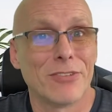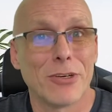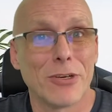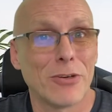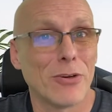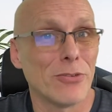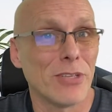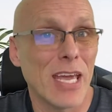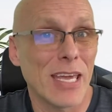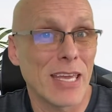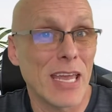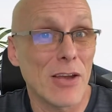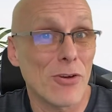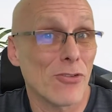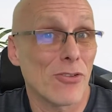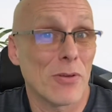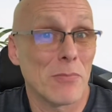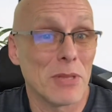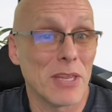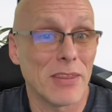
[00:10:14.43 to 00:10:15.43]
take care of
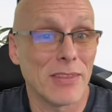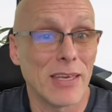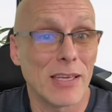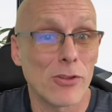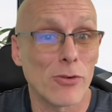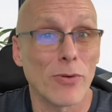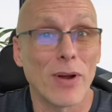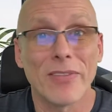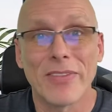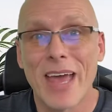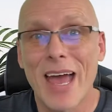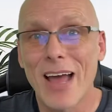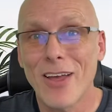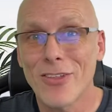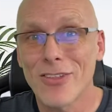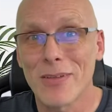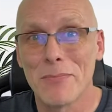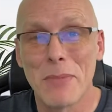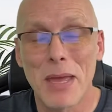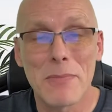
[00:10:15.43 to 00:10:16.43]
some of the things around the
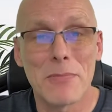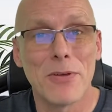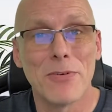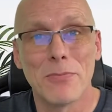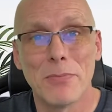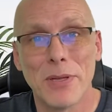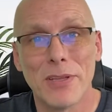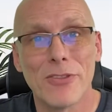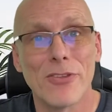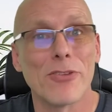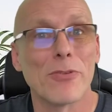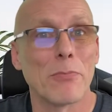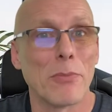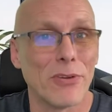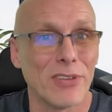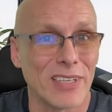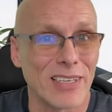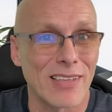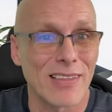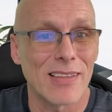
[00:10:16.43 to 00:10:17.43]
house that maybe you've been just
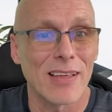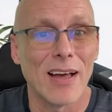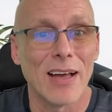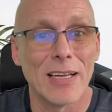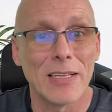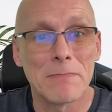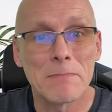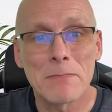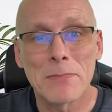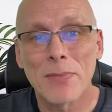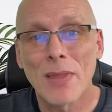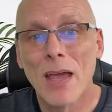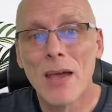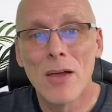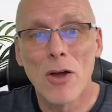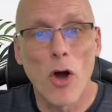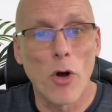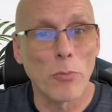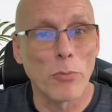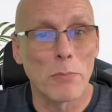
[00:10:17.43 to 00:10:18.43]
putting aside.
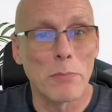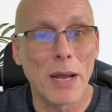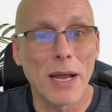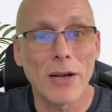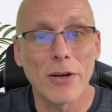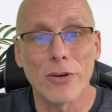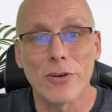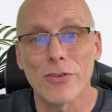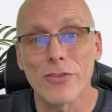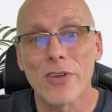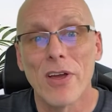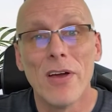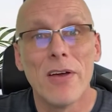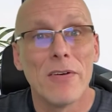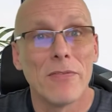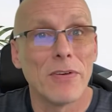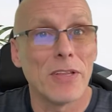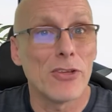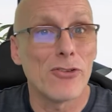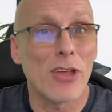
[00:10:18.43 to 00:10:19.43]
Home repairs.
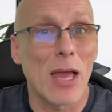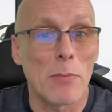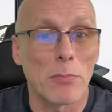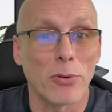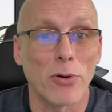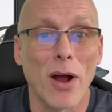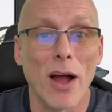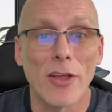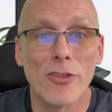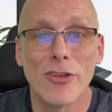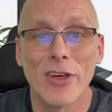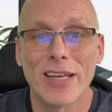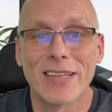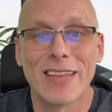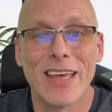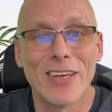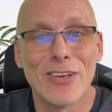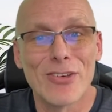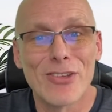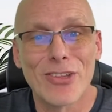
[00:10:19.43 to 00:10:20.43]
Finish that project
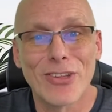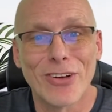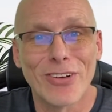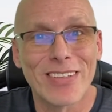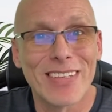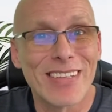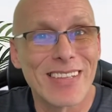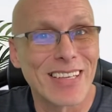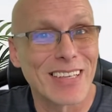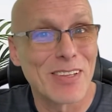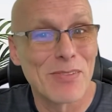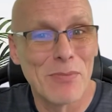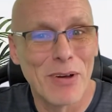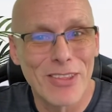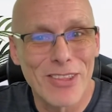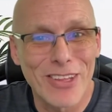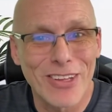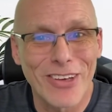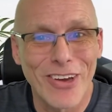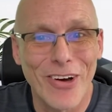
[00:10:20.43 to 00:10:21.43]
that you started 6
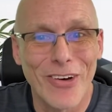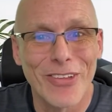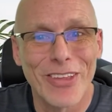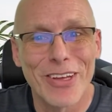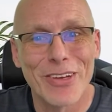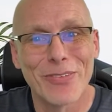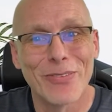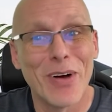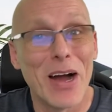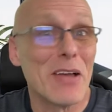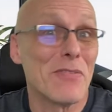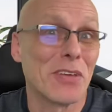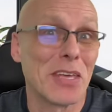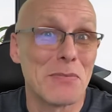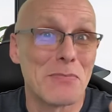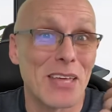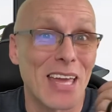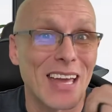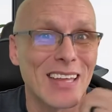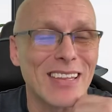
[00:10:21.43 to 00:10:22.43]
months ago that your wife
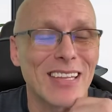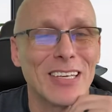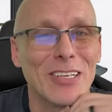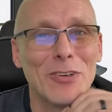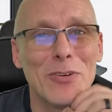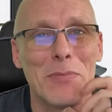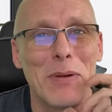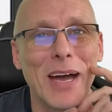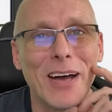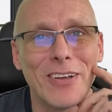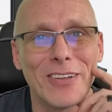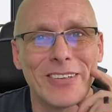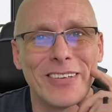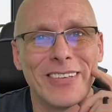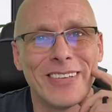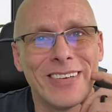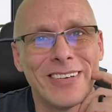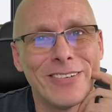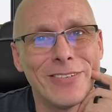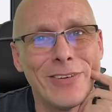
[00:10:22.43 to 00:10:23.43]
keeps asking you about.
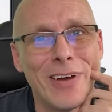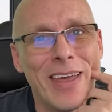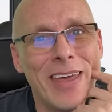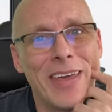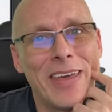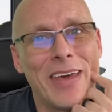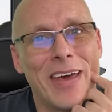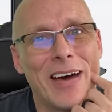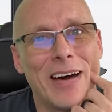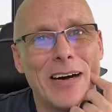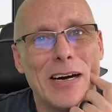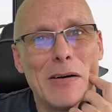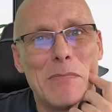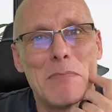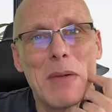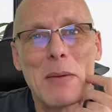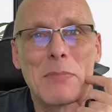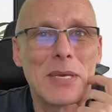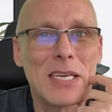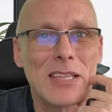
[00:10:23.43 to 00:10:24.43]

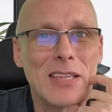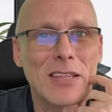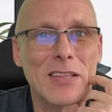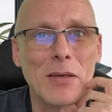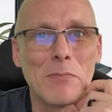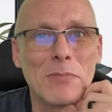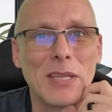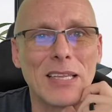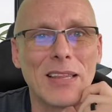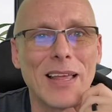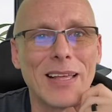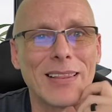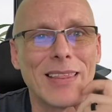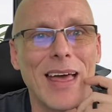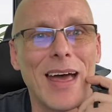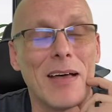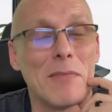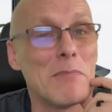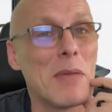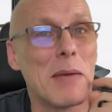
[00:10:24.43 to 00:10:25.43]
Maybe it's something like
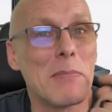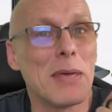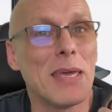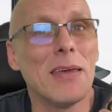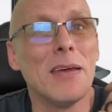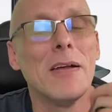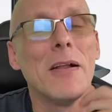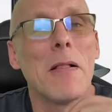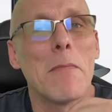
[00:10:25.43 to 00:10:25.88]
that. Maybe